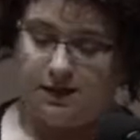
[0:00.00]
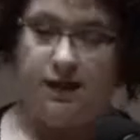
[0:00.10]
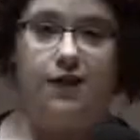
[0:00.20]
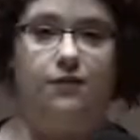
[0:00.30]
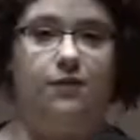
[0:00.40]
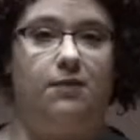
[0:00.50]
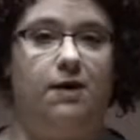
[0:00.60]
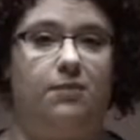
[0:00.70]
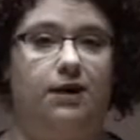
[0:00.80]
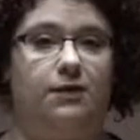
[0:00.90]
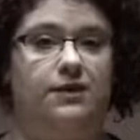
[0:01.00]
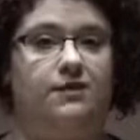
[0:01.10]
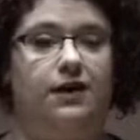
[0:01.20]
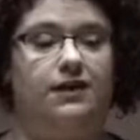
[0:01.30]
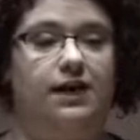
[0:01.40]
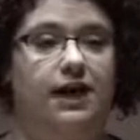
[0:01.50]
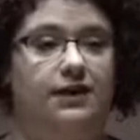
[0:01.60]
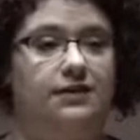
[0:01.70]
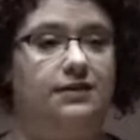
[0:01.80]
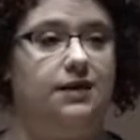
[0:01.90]
If you remember, he was a very tiny
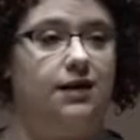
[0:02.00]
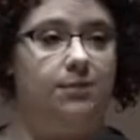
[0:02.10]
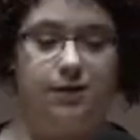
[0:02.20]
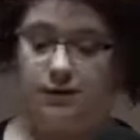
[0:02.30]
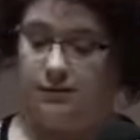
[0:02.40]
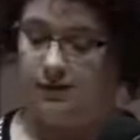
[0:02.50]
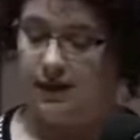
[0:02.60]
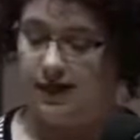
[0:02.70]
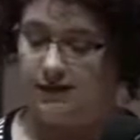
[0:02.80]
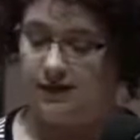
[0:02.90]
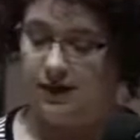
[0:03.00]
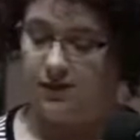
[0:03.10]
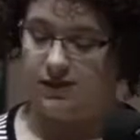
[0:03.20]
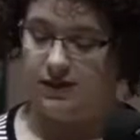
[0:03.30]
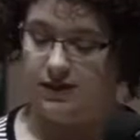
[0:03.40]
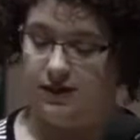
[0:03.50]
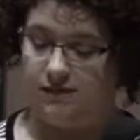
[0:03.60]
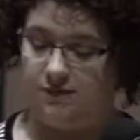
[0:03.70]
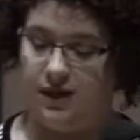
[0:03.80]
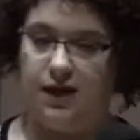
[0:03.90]
stub last time we seen
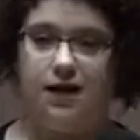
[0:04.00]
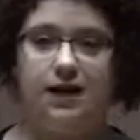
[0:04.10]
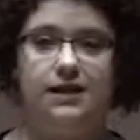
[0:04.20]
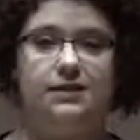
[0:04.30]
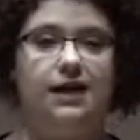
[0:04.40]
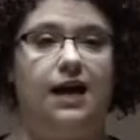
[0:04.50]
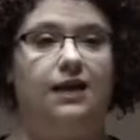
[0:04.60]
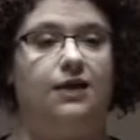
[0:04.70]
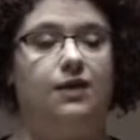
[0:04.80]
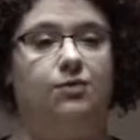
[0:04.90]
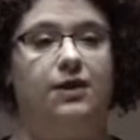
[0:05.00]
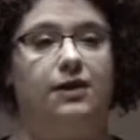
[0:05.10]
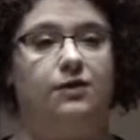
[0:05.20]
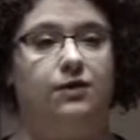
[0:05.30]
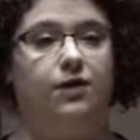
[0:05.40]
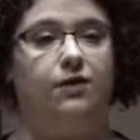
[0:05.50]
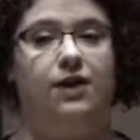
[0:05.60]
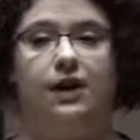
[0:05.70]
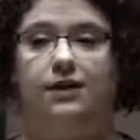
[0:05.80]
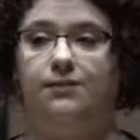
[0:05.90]
him. He's got a little bit of growth
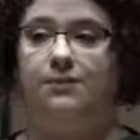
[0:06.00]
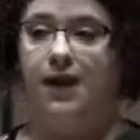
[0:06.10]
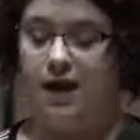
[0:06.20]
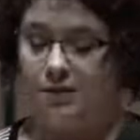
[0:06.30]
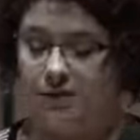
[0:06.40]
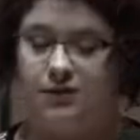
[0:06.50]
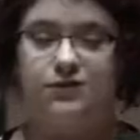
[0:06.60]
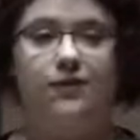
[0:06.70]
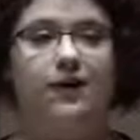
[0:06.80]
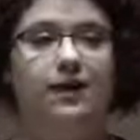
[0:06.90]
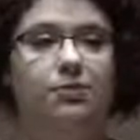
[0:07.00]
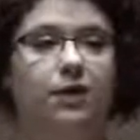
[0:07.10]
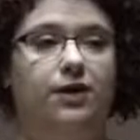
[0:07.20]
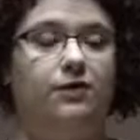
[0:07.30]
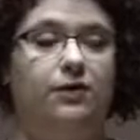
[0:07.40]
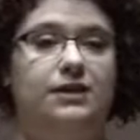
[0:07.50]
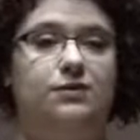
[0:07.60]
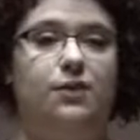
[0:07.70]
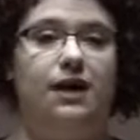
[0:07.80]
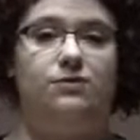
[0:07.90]
on him. But there's a very important
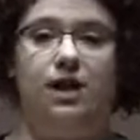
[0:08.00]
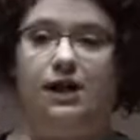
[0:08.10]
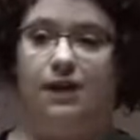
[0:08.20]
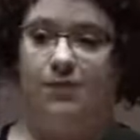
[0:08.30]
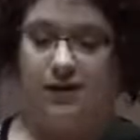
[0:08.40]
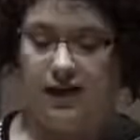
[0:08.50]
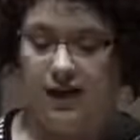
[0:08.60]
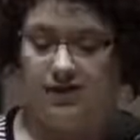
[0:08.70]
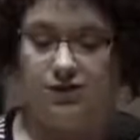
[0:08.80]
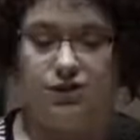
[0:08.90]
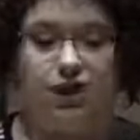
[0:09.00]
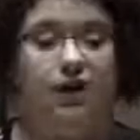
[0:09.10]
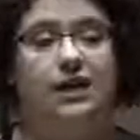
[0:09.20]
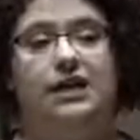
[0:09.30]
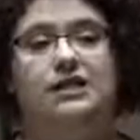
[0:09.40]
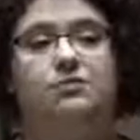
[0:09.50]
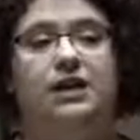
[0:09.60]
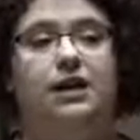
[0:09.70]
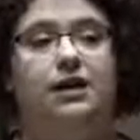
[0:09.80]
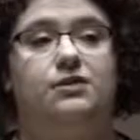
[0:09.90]
reason why I'm talking about Cactus Jerry, and it's
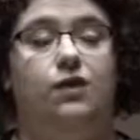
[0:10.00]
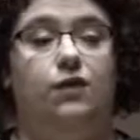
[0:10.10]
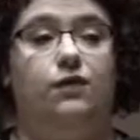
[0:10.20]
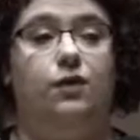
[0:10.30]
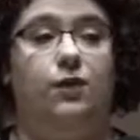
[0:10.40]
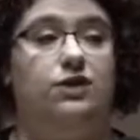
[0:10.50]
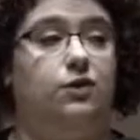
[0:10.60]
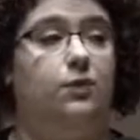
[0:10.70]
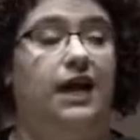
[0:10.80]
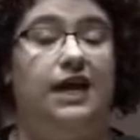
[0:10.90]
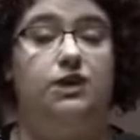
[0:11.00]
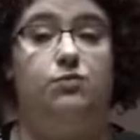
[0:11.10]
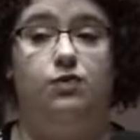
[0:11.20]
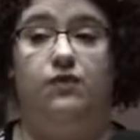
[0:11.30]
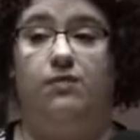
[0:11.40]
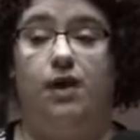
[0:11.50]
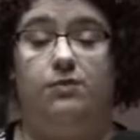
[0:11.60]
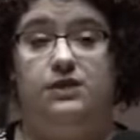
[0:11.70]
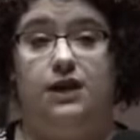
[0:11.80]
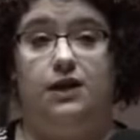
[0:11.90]
because over the winter we had to move him
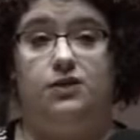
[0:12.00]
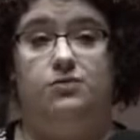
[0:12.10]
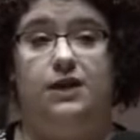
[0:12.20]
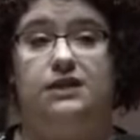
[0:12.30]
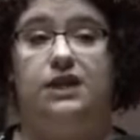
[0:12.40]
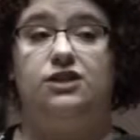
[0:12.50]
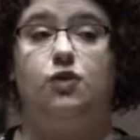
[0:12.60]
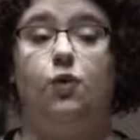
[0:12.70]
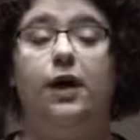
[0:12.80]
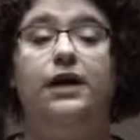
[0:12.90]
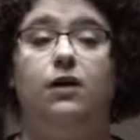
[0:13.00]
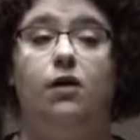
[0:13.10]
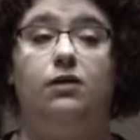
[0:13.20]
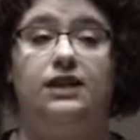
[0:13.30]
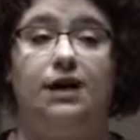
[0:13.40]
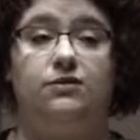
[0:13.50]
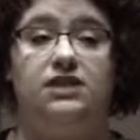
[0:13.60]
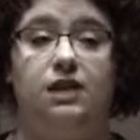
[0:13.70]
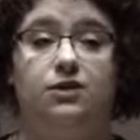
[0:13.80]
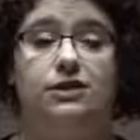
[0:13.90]
upstairs because it gets quite cold
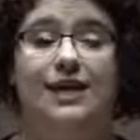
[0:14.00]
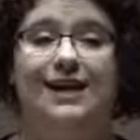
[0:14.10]
downstairs,